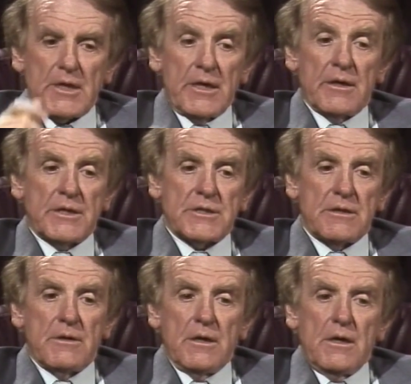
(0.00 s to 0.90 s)
And I
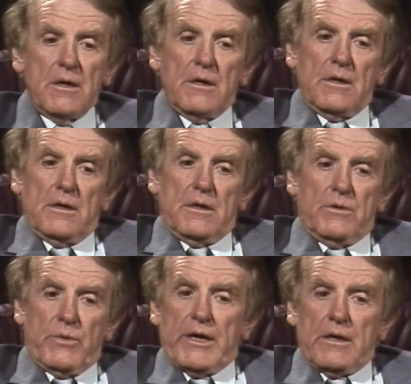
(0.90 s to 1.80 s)
said,
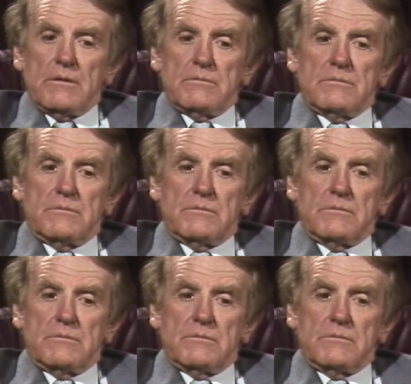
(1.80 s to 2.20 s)
well,